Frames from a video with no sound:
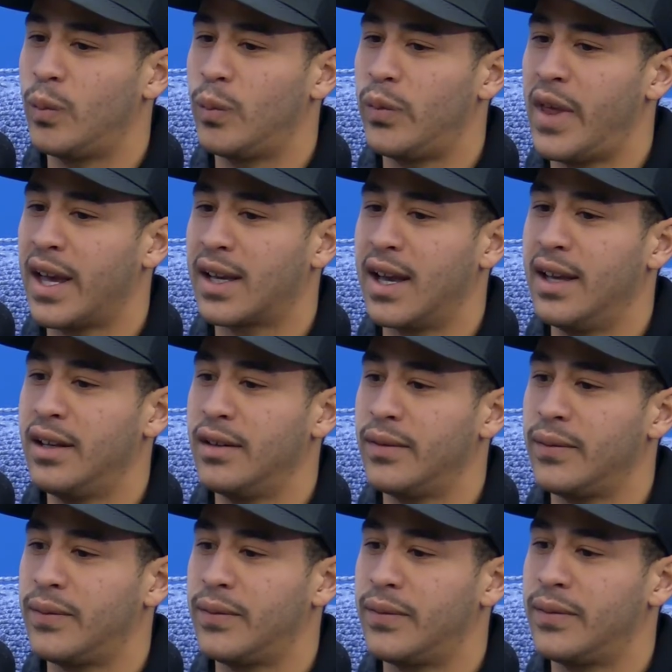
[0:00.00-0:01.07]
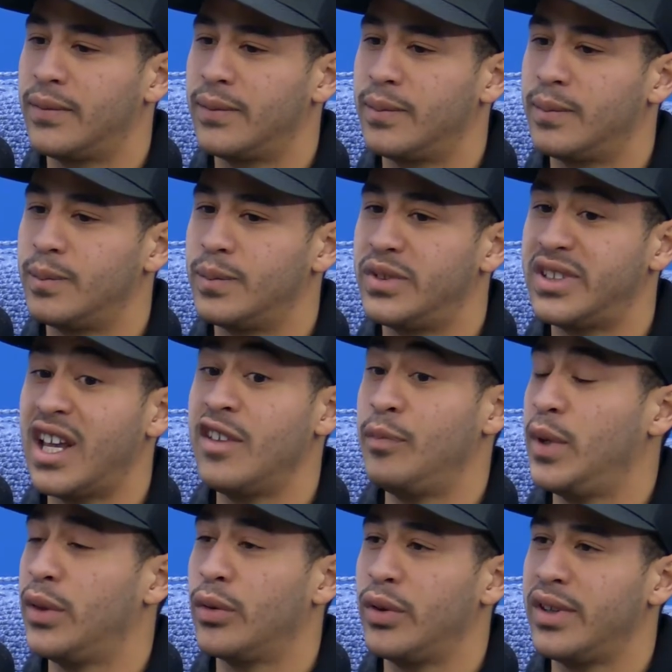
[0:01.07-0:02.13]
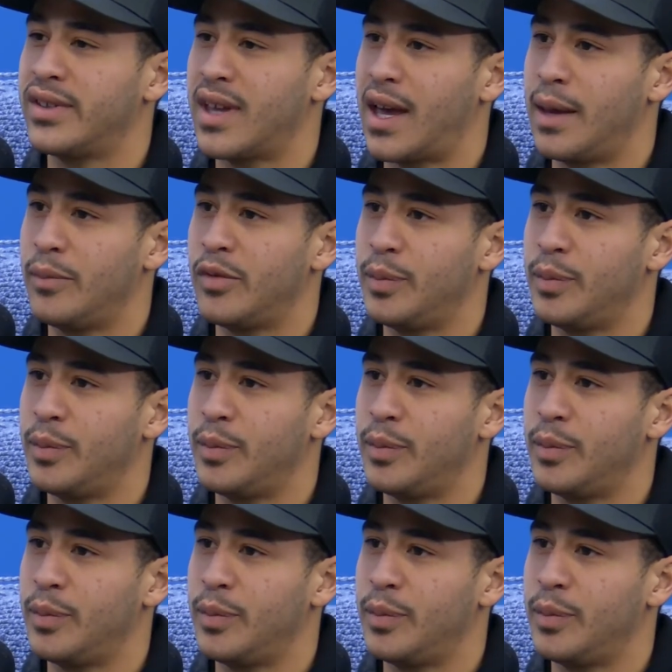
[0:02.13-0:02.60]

that kind of saved me through these times